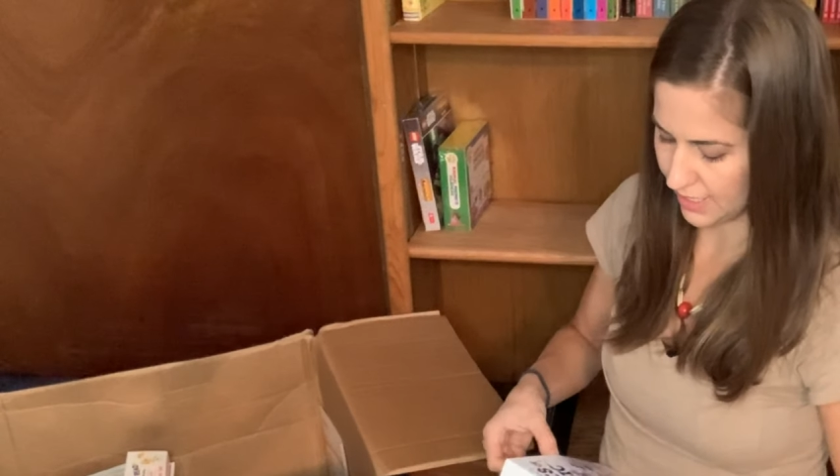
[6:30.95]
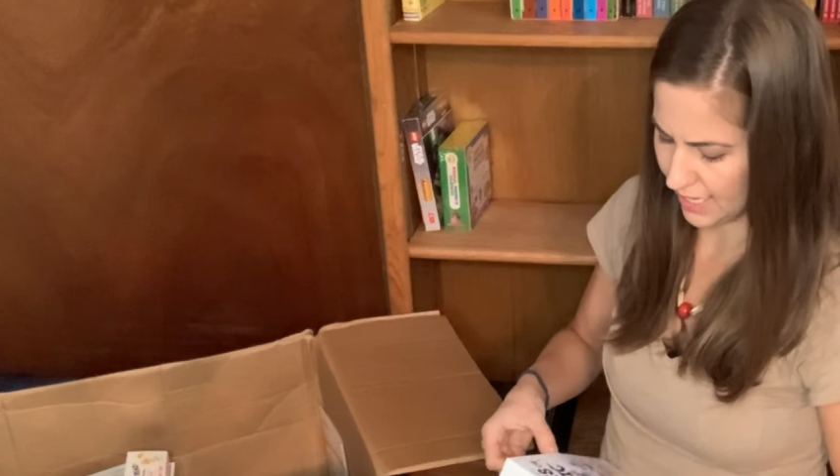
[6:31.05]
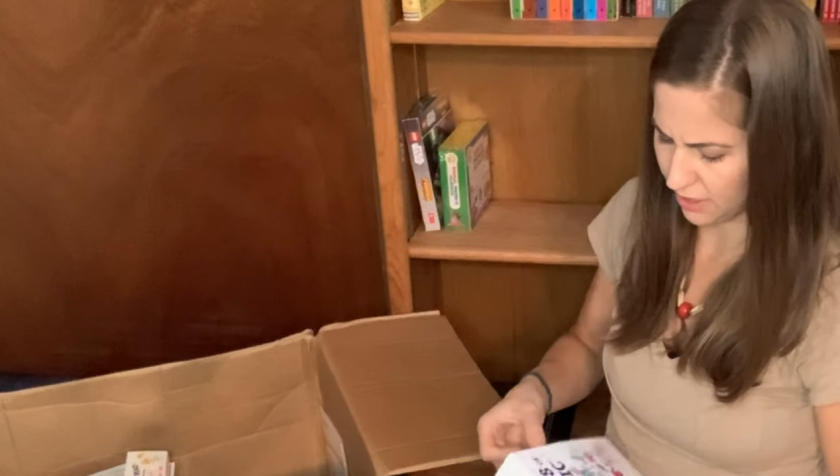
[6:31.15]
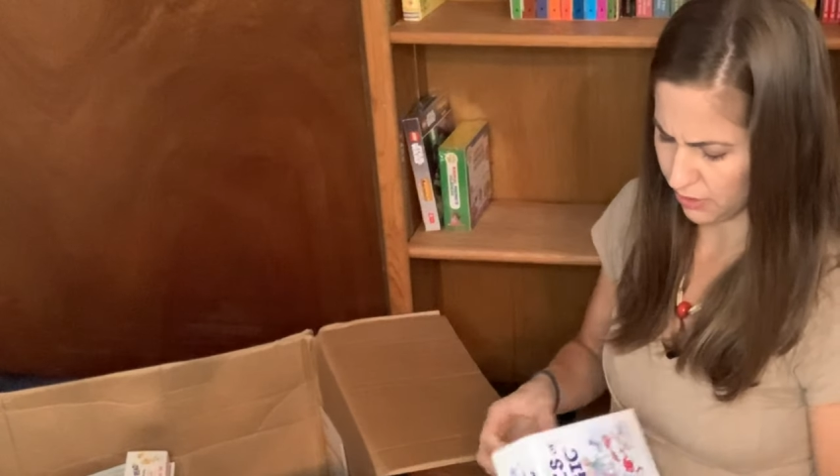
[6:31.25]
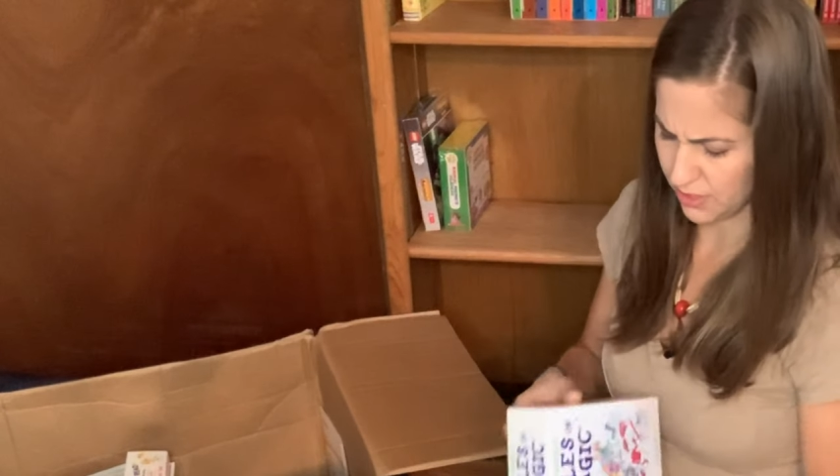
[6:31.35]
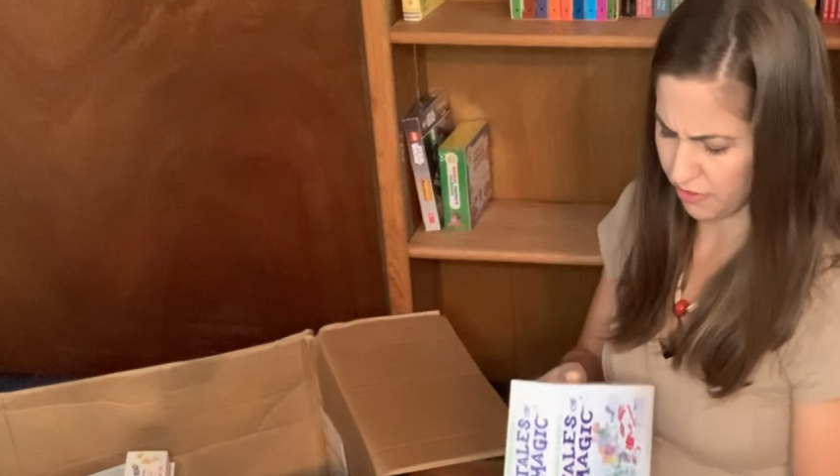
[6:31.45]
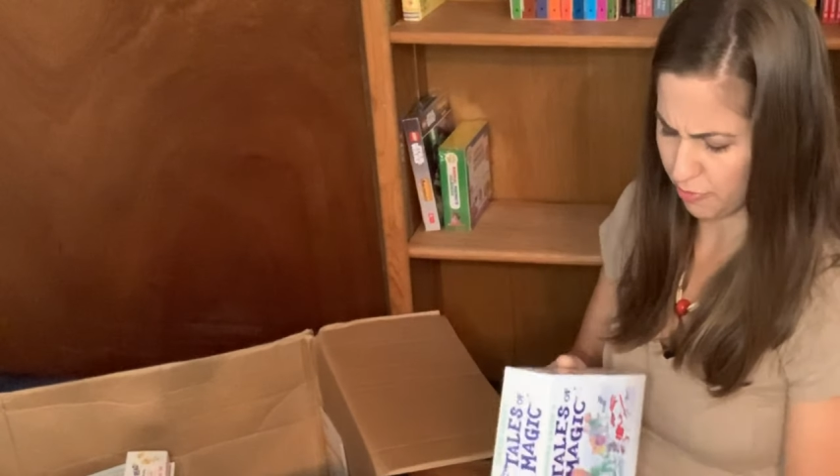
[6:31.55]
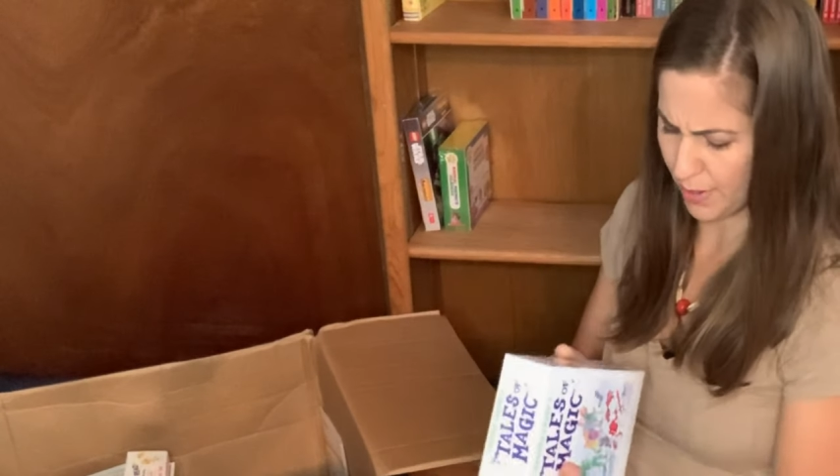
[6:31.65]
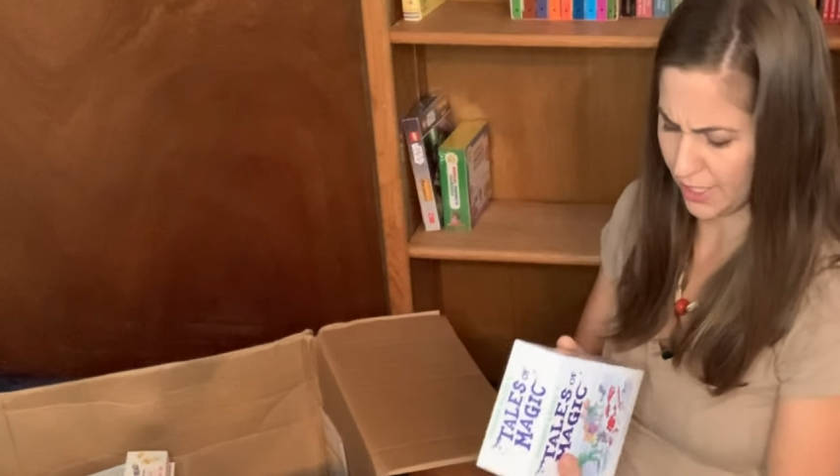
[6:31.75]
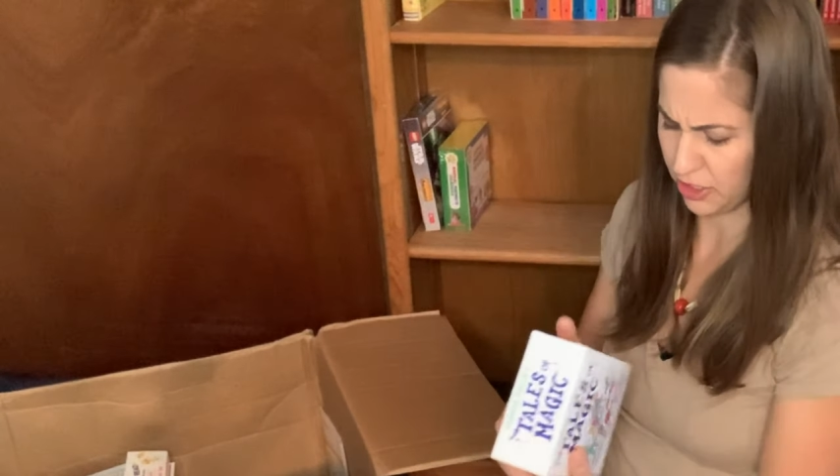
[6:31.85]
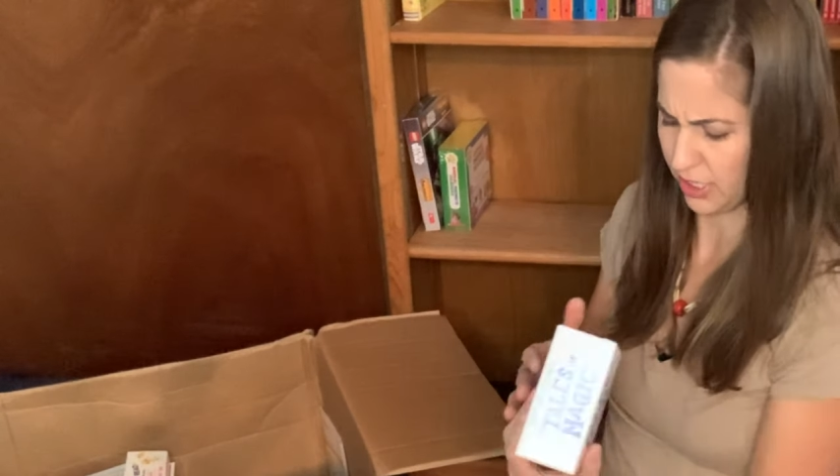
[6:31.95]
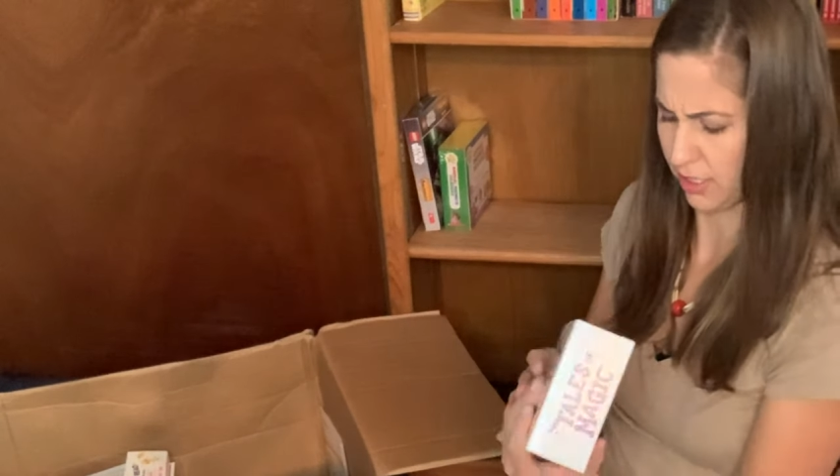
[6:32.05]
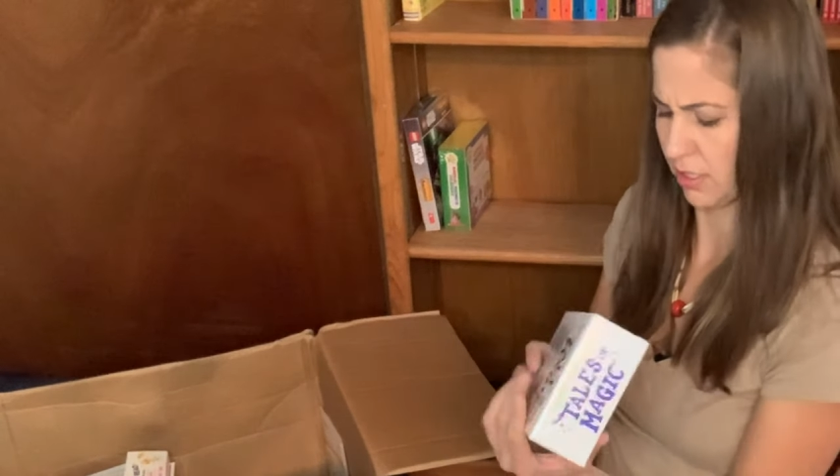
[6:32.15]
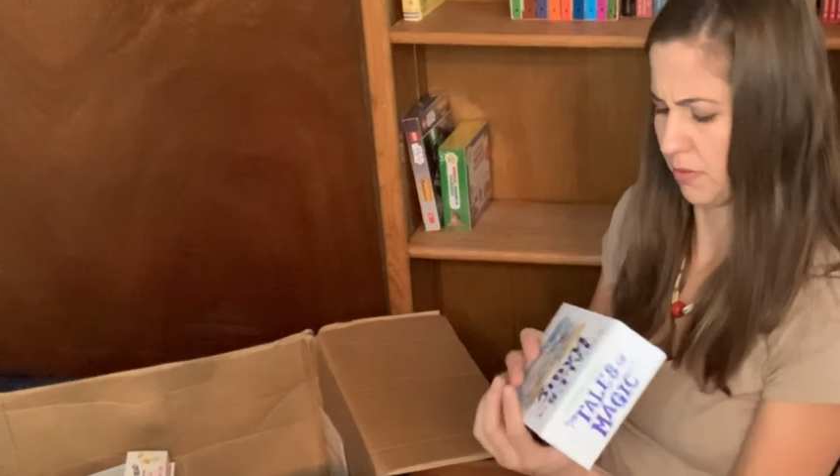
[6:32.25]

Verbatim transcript: Tales of Magic.